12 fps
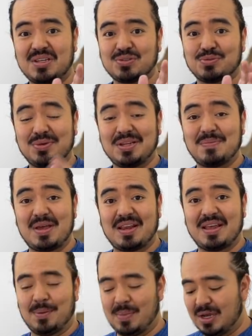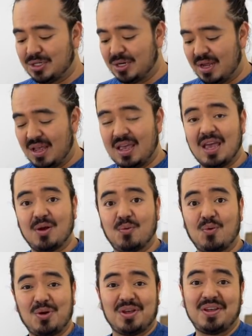doesn't really matter how much, and
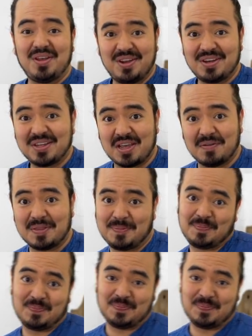water to cover them.